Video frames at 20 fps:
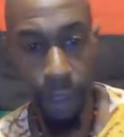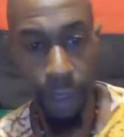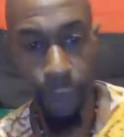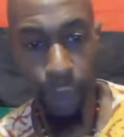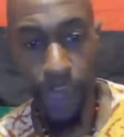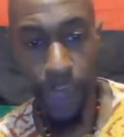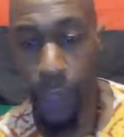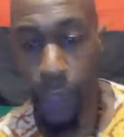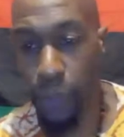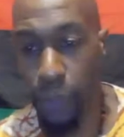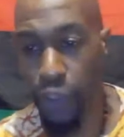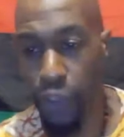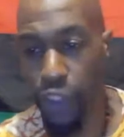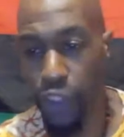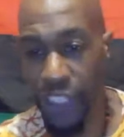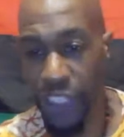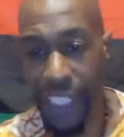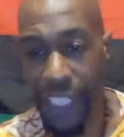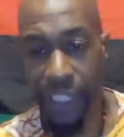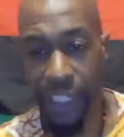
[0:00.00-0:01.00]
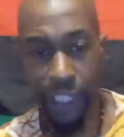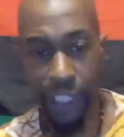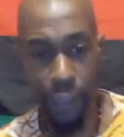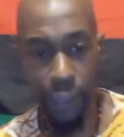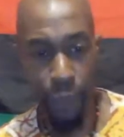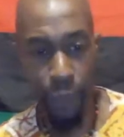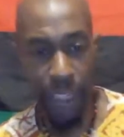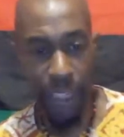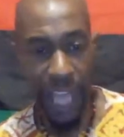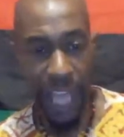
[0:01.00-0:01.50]
We don't sit.
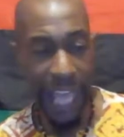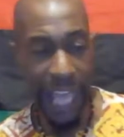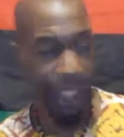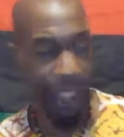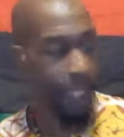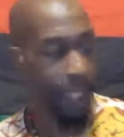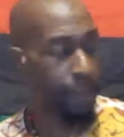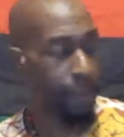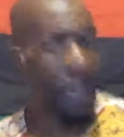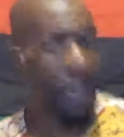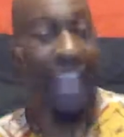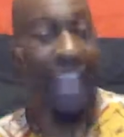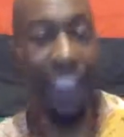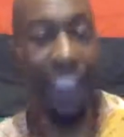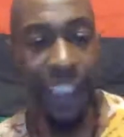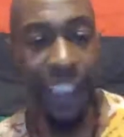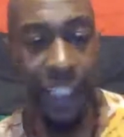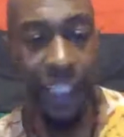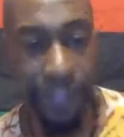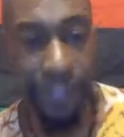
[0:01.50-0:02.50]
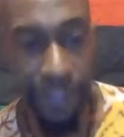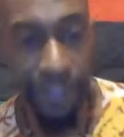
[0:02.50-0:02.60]
We're not passive